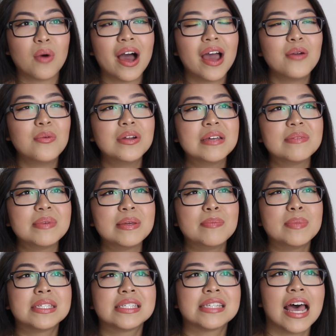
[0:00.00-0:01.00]
Why would it
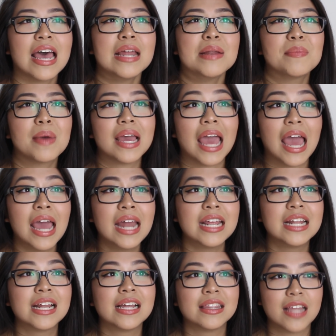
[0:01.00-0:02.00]
be beside my
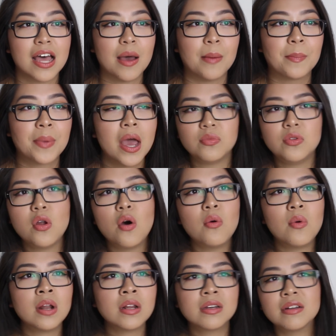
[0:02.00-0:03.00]
head in a lump?
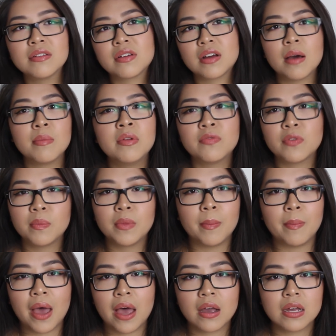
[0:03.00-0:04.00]
No one could have come in from
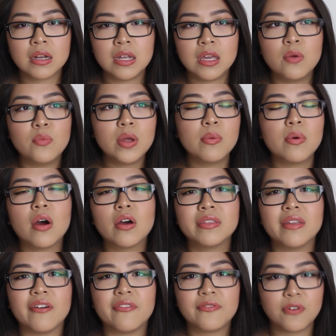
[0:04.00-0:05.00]
the balcony. We were
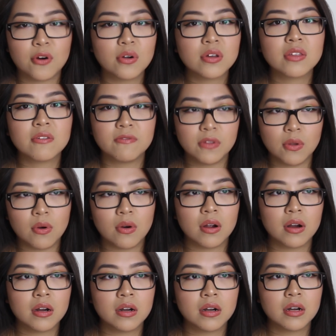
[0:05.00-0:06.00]
on the fourth
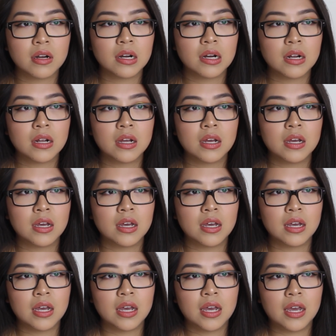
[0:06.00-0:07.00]
floor,
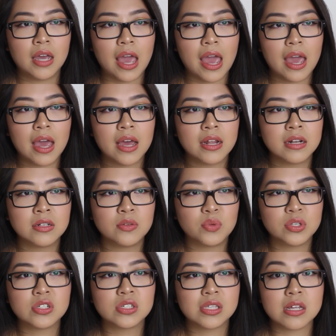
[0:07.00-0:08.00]

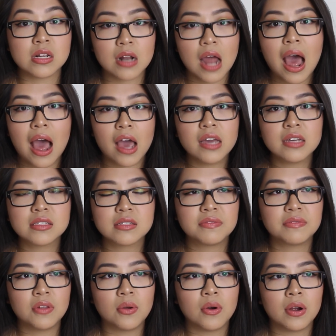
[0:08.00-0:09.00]
and which is the highest
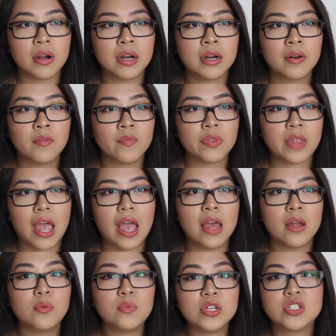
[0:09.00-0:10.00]
floor,
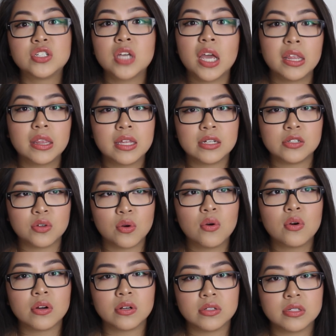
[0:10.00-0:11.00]
and we shut the
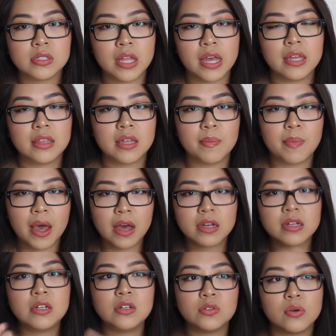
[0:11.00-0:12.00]
doors, like the
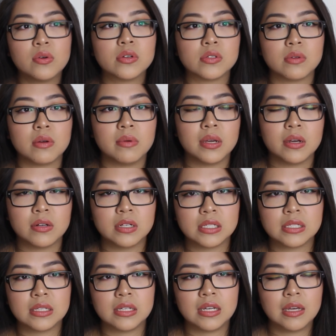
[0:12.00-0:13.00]
balcony doors when we go
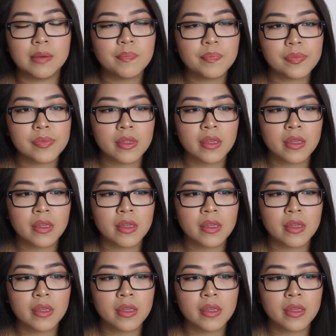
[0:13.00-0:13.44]
to sleep.